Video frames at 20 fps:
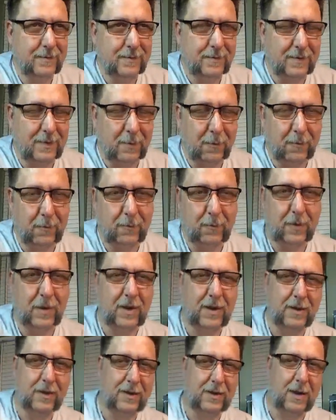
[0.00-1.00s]
I'm
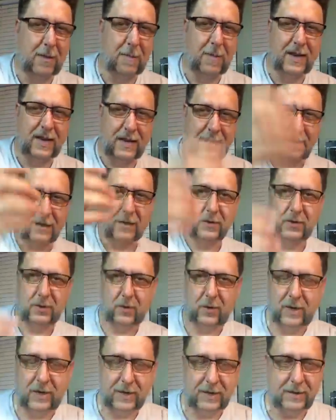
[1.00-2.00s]
making little
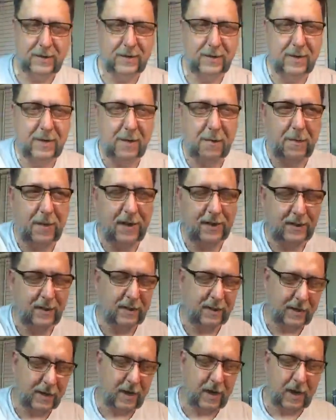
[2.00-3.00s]
trees, and
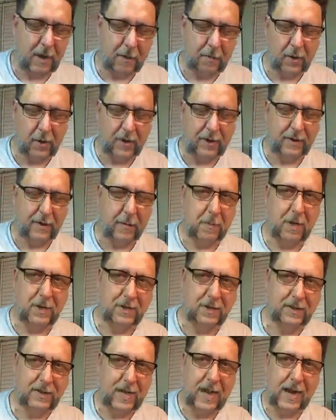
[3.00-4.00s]
basically, and I'm putting them on
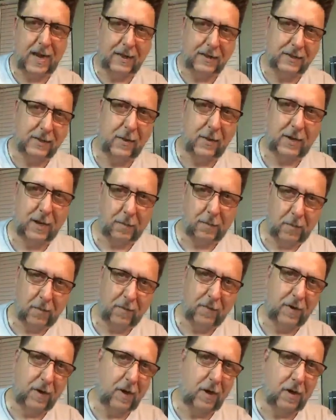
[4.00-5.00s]
stands so I can move
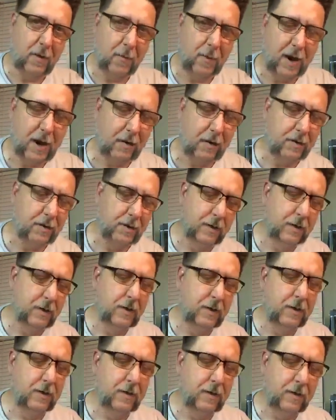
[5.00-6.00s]
it all around.
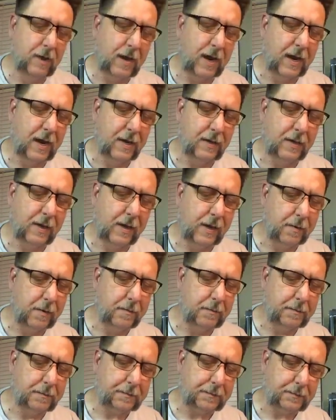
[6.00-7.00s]
And
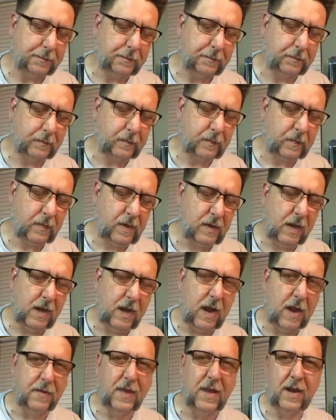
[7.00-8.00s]

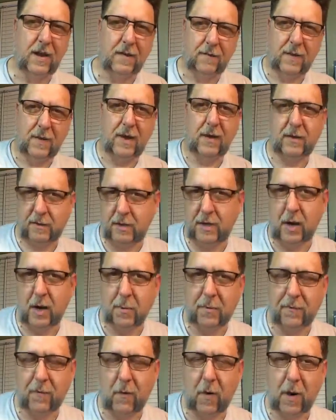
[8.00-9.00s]
then
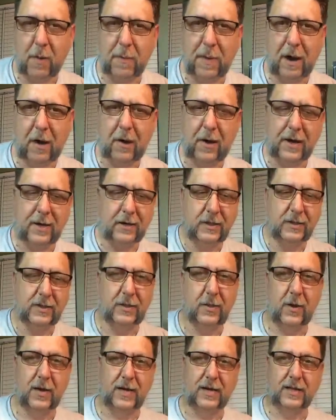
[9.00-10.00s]
before I bury it, just
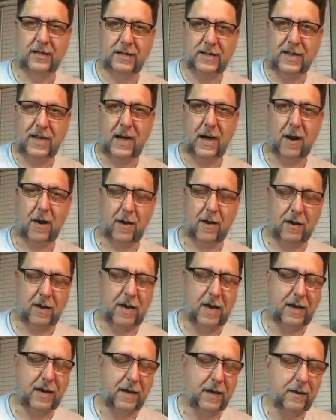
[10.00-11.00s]
so I can see how I
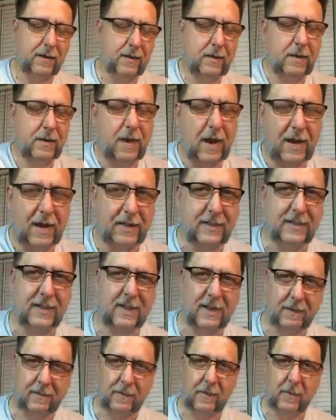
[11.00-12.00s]
like it. I got
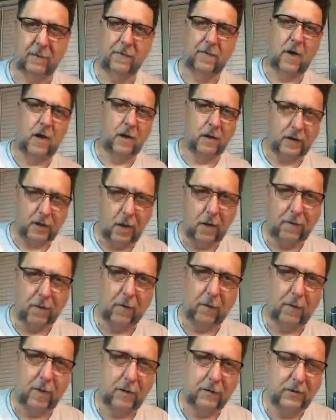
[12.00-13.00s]
sick of them falling over
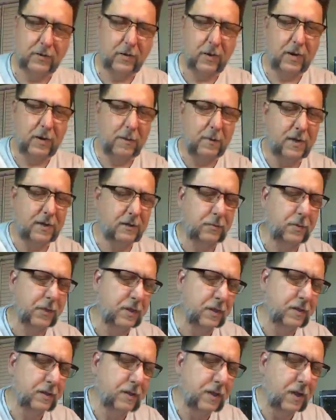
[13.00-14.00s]
when I was trying to mess with
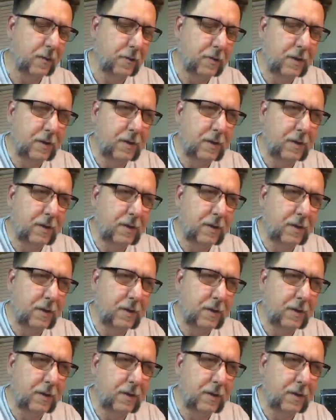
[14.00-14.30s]
it. So